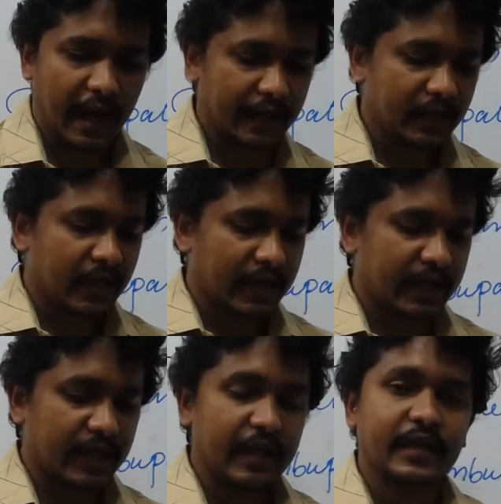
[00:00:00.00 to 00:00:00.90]
and
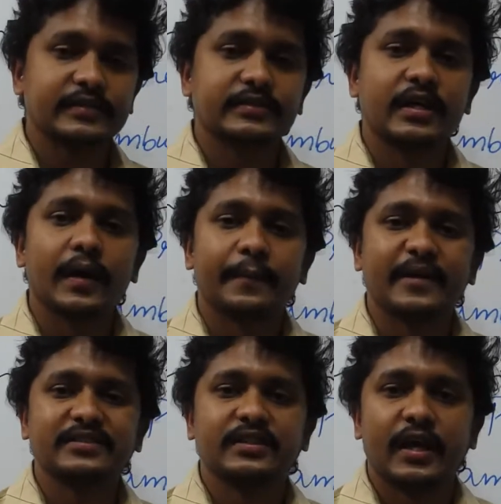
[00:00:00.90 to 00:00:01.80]
he is the
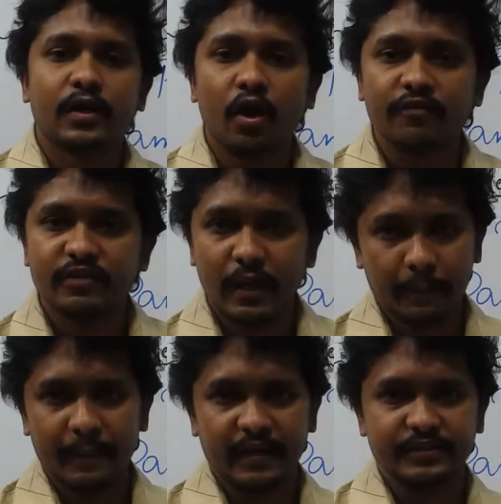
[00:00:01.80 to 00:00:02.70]
president of the
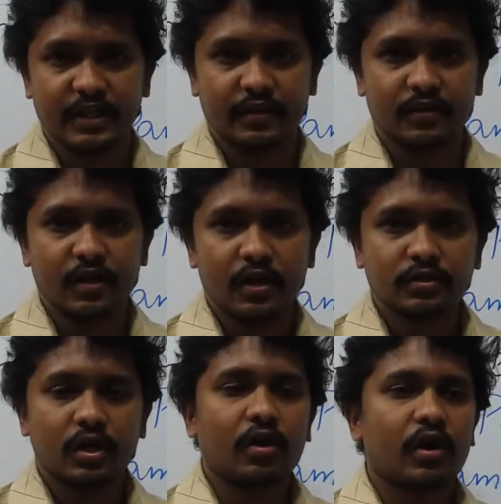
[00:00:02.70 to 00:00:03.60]
meeting.
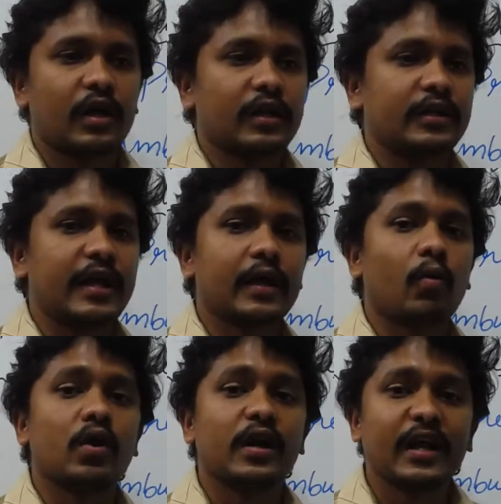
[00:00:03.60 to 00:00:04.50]
So there
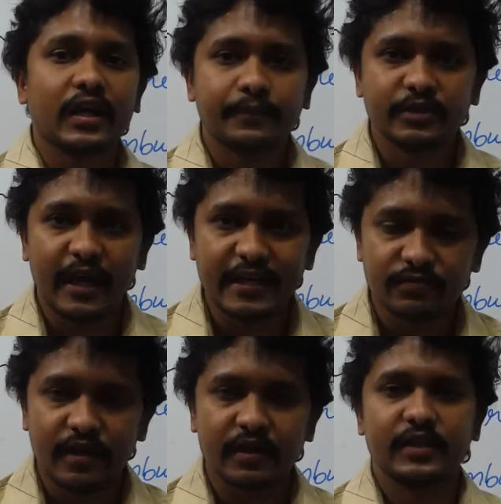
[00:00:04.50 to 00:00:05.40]
only reptiles
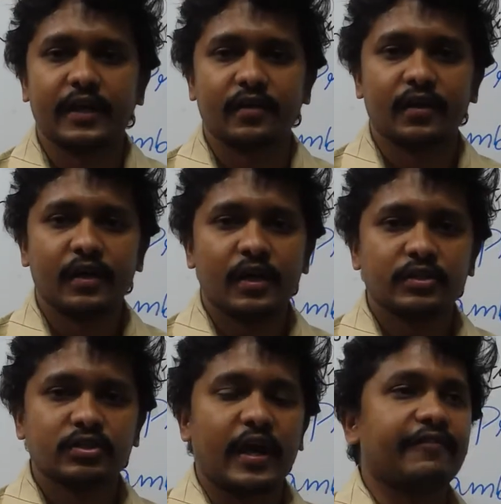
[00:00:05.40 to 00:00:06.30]
were there.
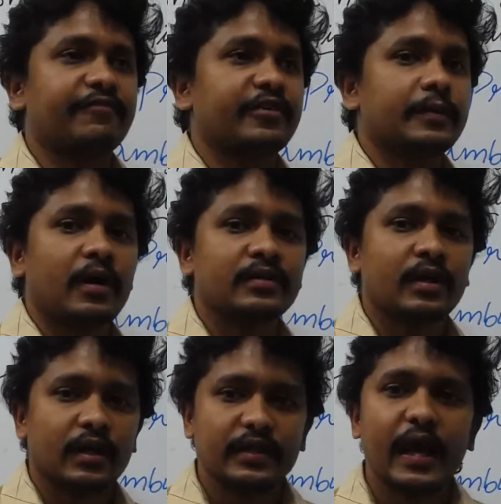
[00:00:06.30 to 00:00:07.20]
So every
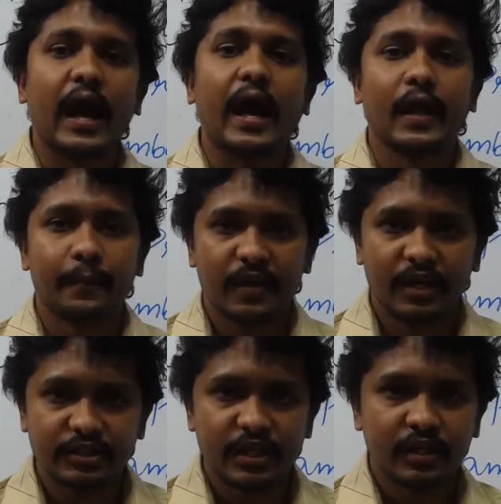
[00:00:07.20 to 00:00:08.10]
month they had a
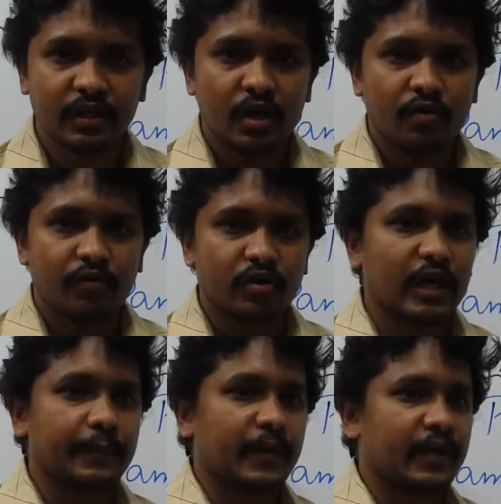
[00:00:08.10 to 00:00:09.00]
meeting. For
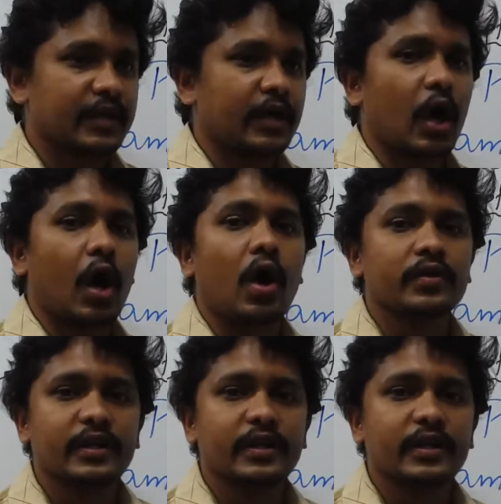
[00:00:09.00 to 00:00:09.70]
that meeting, all